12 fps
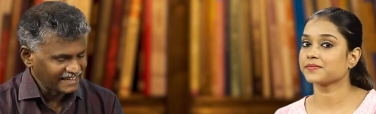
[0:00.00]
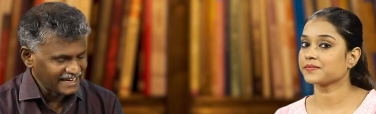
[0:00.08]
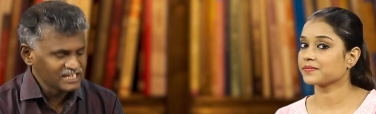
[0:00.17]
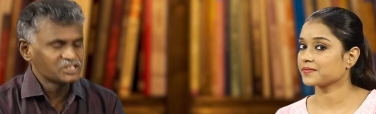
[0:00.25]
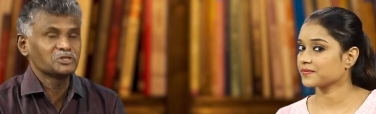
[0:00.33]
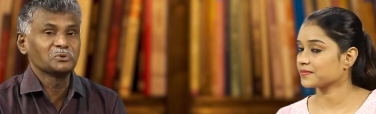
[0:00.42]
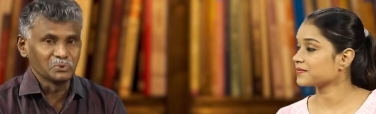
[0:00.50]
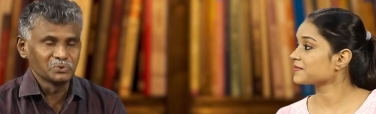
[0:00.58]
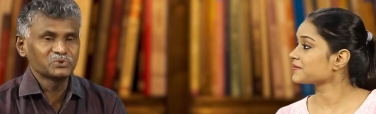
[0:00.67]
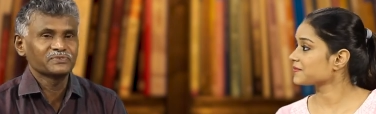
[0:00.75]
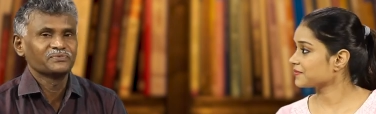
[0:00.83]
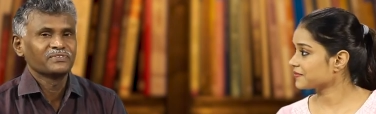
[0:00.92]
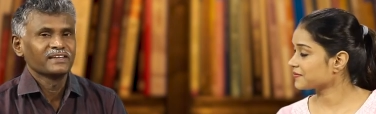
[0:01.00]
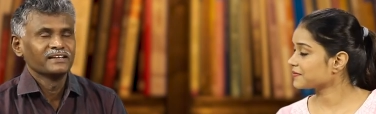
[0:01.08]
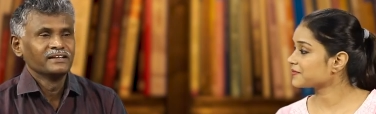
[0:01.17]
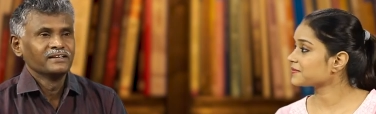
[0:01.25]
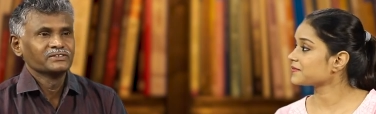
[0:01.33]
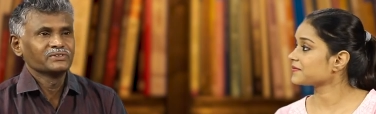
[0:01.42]
Speaker 1: gain to lose.
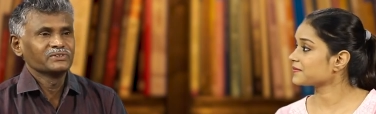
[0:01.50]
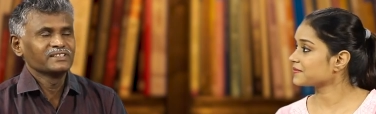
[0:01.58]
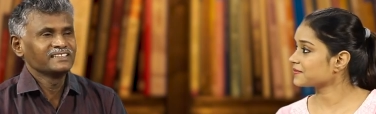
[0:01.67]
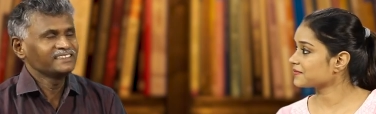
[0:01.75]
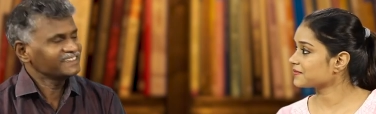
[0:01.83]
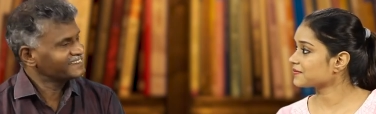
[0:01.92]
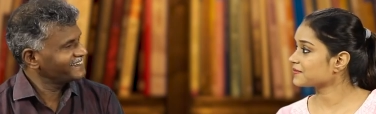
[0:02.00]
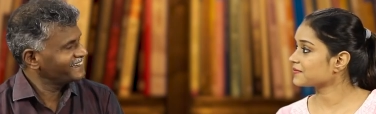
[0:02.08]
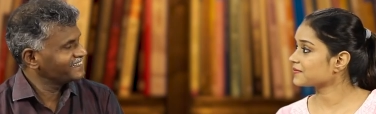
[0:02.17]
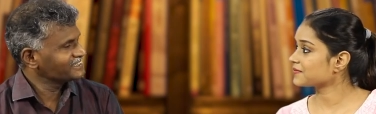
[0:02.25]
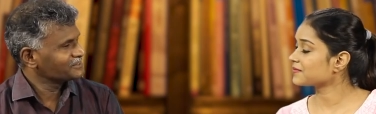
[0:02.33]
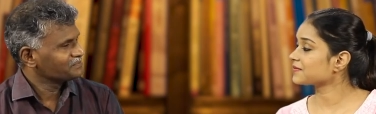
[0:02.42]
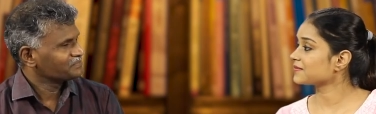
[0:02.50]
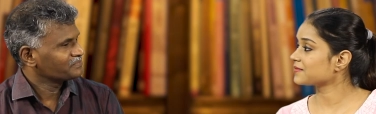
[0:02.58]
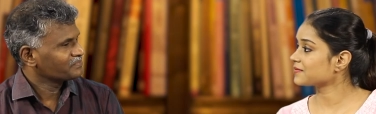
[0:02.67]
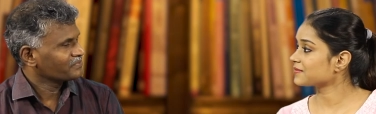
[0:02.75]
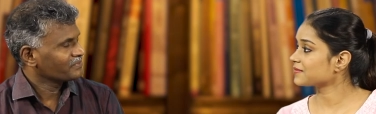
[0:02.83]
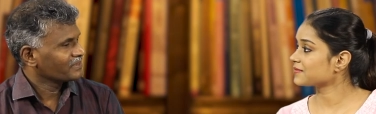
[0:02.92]
So, in that case,
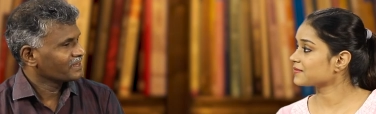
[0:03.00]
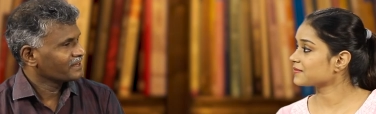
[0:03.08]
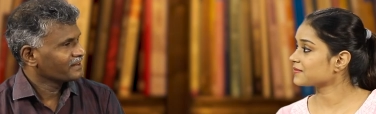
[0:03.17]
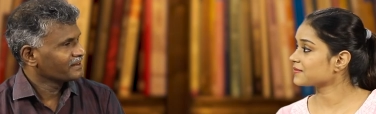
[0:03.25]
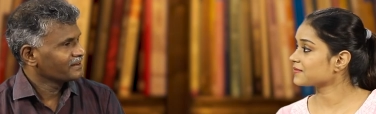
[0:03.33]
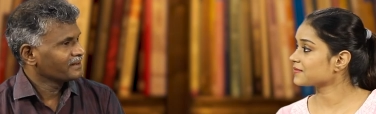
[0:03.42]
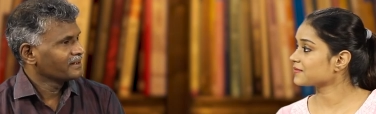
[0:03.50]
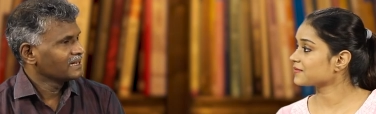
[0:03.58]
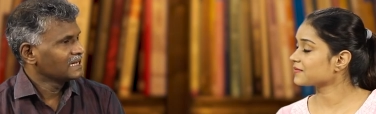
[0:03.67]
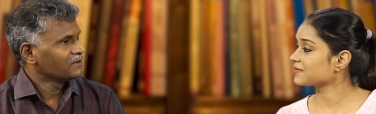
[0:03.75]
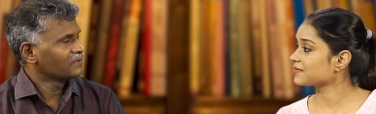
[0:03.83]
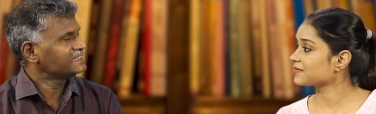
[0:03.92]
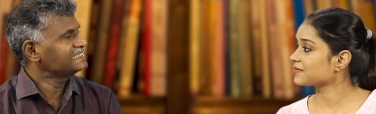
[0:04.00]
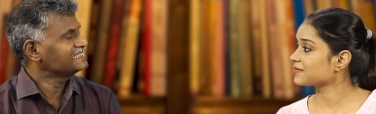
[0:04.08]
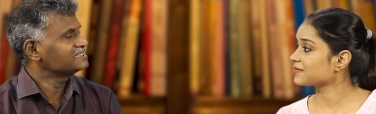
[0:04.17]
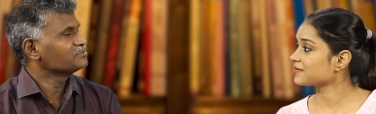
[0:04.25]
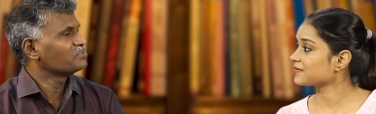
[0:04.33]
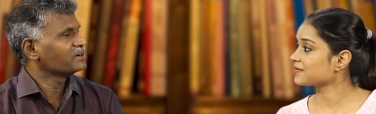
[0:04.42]
what
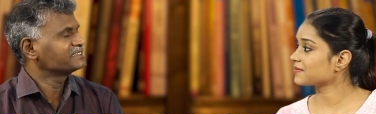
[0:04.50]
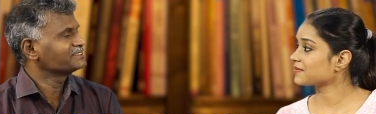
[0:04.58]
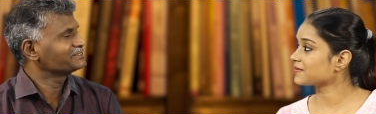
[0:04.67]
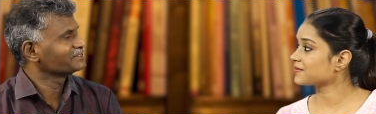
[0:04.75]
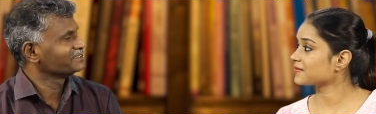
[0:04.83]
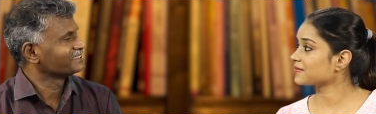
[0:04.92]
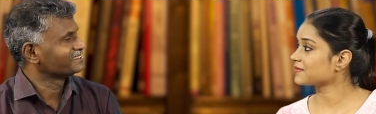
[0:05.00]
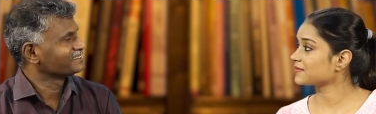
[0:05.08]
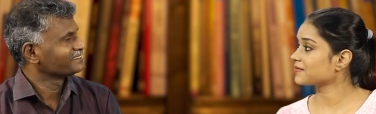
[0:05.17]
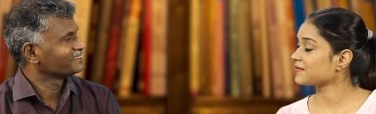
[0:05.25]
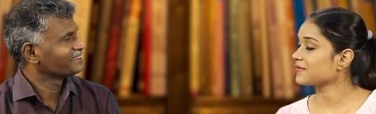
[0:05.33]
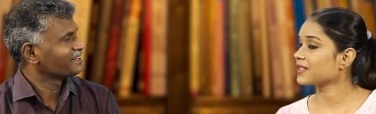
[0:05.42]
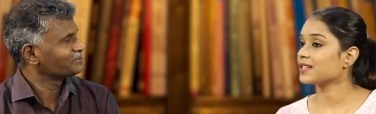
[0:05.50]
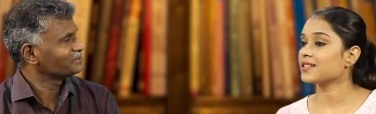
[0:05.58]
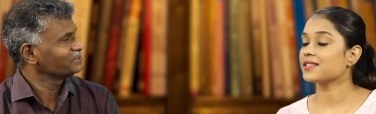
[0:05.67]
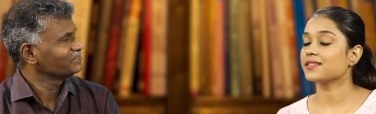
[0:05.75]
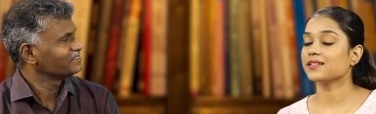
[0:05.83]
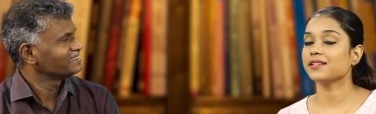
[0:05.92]
is important to learn? How
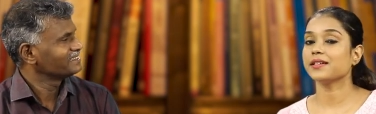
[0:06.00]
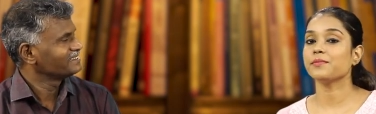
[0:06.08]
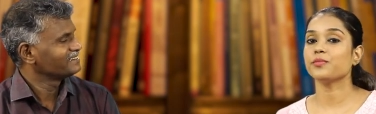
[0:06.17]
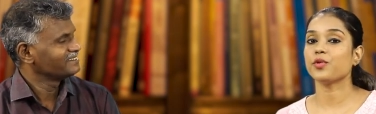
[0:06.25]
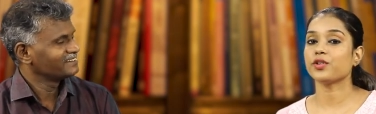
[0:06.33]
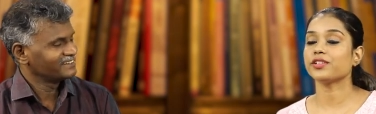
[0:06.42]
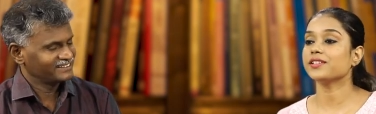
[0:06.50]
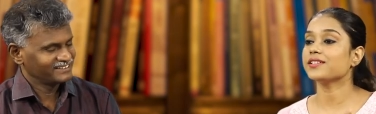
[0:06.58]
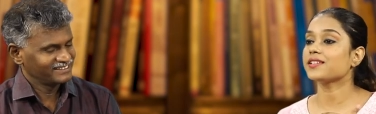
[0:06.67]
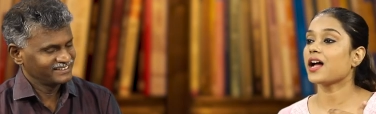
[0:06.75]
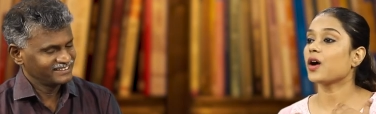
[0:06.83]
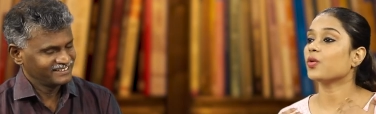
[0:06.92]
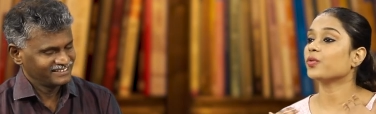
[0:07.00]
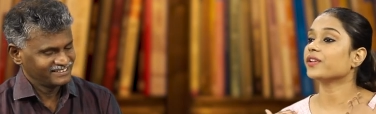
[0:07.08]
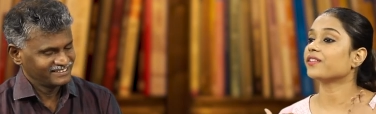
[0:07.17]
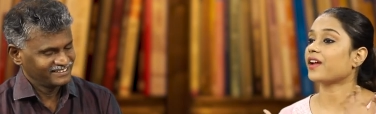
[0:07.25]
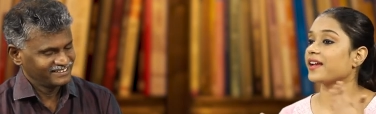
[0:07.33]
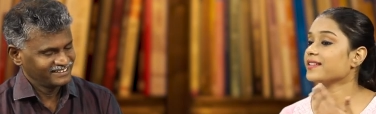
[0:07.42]
to?
Speaker 2: So, important is how
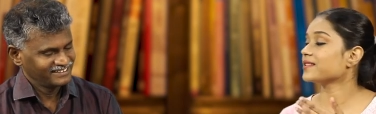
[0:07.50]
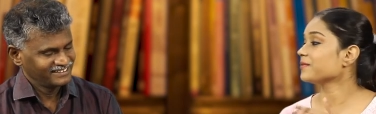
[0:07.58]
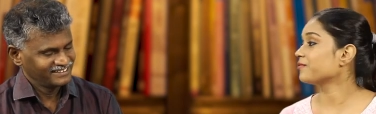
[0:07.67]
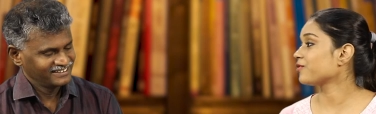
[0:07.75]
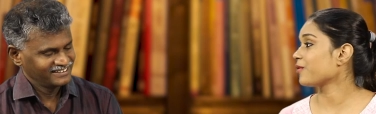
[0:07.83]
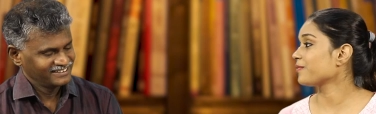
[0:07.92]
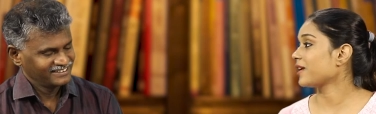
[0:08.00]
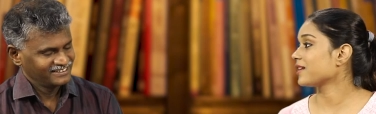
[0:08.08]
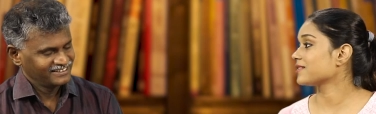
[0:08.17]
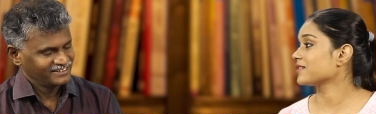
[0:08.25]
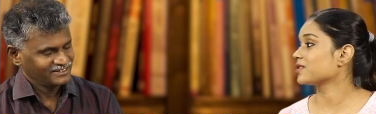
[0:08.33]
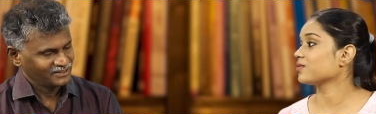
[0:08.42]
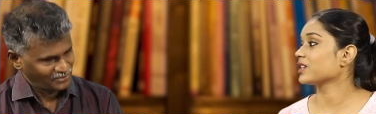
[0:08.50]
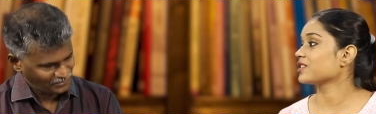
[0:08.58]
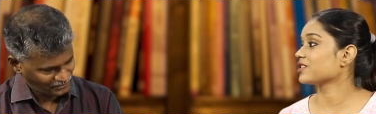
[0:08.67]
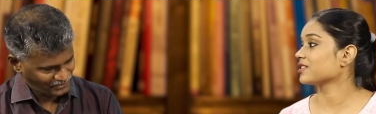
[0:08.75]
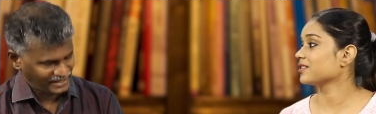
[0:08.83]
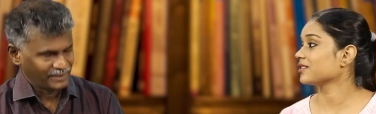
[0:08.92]
we rise up from that
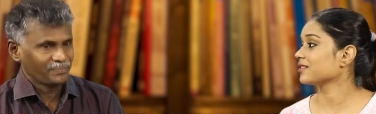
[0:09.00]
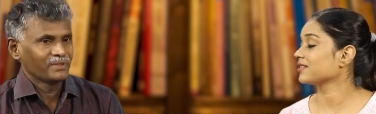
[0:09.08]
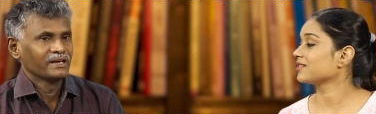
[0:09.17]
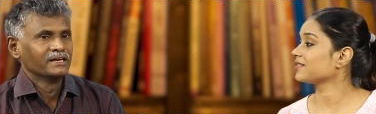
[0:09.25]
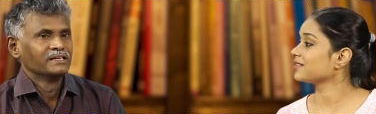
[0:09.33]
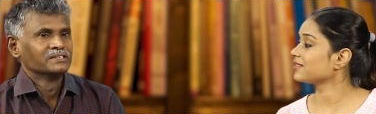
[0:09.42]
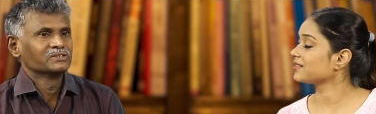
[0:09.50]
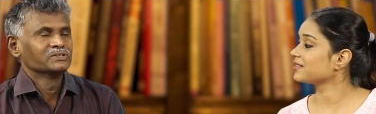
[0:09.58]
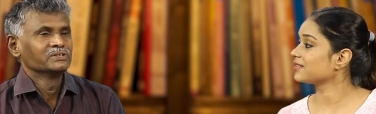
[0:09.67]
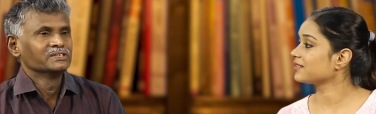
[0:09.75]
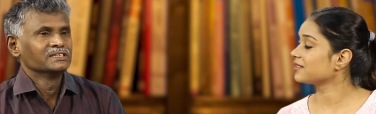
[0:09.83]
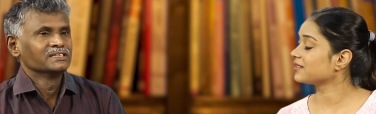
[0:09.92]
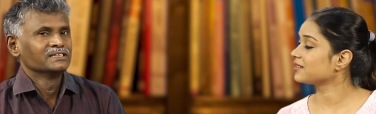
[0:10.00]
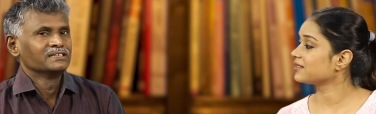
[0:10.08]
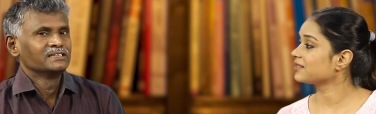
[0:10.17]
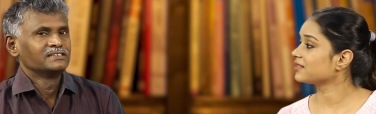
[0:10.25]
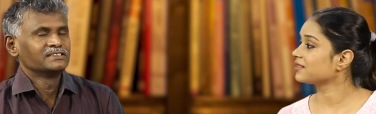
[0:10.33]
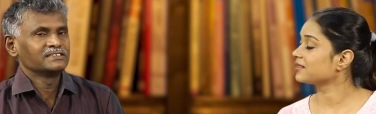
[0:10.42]
situation. Okay.
Speaker 1: So,
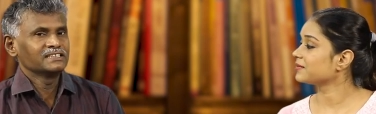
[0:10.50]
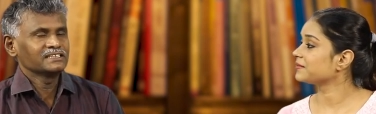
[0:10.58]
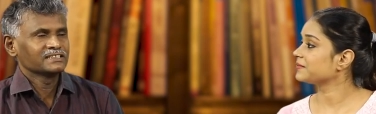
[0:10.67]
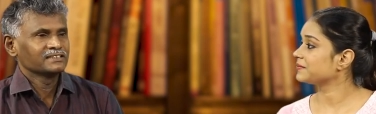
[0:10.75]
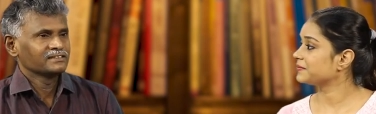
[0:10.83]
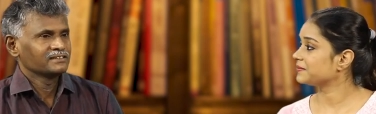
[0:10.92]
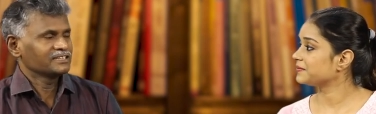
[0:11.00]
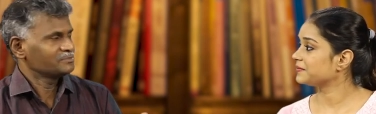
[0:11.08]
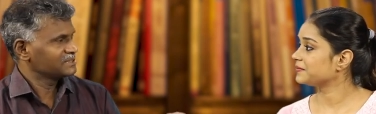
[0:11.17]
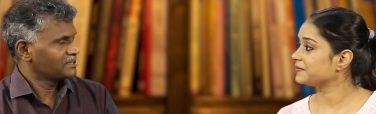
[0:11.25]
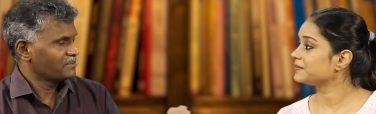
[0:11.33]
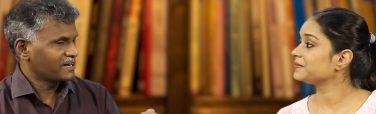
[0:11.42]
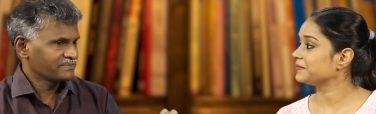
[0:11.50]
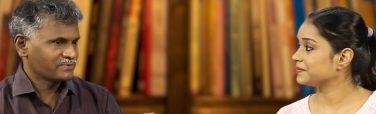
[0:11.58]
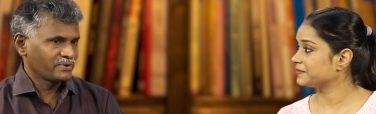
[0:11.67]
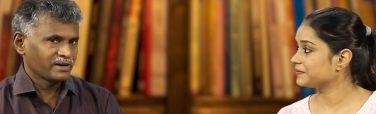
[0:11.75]
learners, let me summarize,